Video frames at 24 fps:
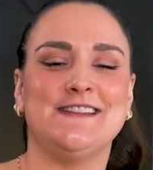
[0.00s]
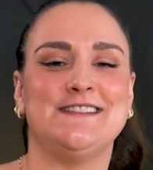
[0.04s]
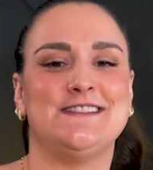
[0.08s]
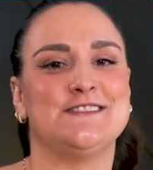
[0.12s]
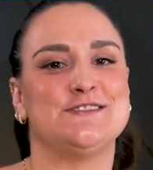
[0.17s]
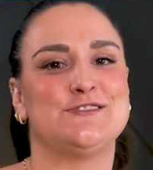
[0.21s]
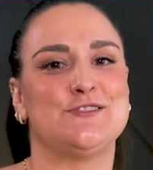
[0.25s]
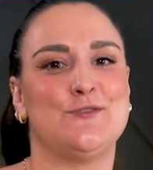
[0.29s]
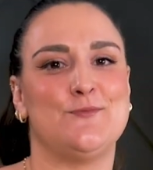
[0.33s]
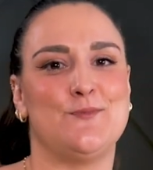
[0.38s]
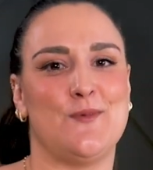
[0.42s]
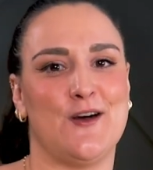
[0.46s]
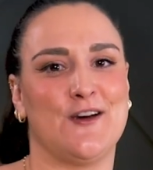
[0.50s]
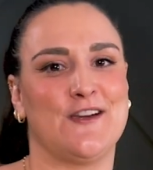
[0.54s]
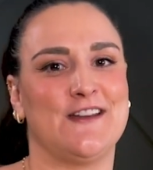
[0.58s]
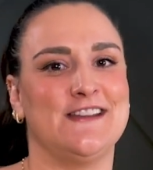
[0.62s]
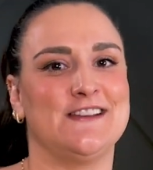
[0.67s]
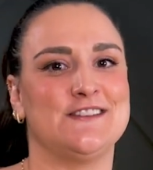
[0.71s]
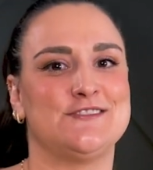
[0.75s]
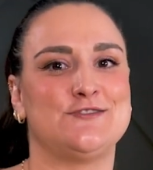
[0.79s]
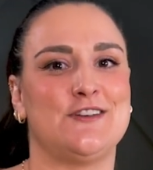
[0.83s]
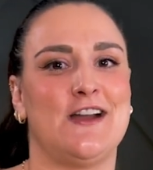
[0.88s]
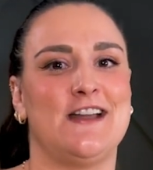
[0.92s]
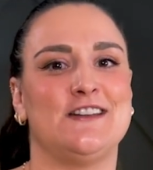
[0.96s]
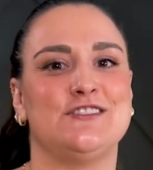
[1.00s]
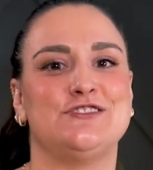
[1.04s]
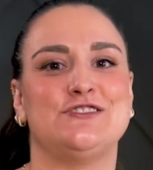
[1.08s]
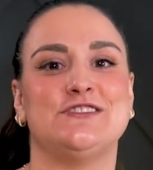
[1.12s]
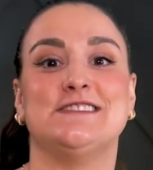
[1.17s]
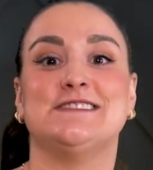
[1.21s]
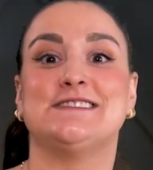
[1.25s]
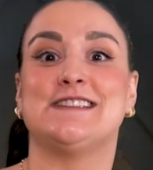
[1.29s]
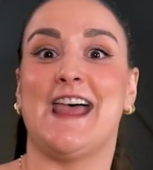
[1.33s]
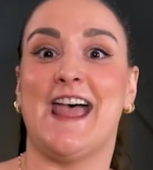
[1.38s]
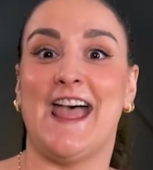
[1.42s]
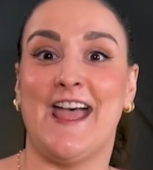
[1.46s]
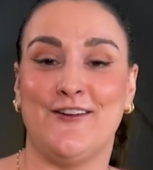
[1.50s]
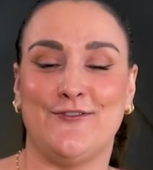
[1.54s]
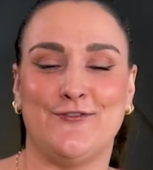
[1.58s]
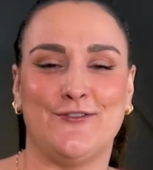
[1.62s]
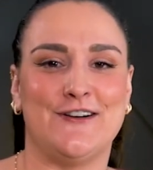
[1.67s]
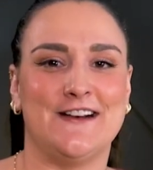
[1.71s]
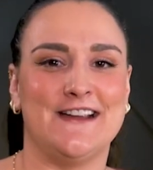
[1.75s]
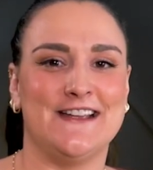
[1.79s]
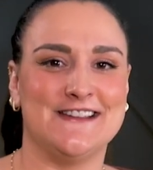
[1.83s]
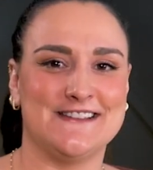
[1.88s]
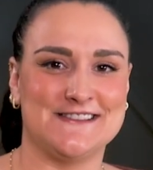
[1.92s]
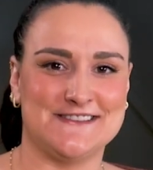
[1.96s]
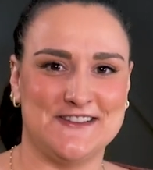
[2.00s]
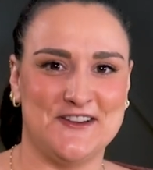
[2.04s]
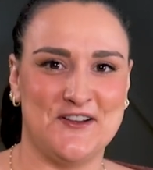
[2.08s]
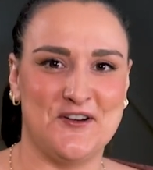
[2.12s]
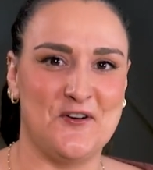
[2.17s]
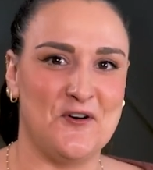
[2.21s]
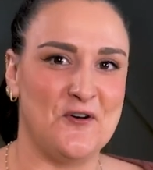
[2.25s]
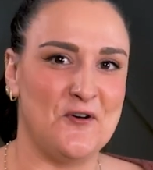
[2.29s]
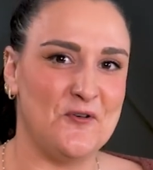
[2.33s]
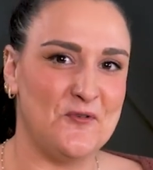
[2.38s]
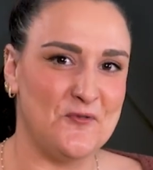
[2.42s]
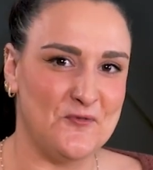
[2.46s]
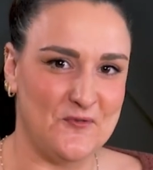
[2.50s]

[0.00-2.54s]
digital marketing strategies every single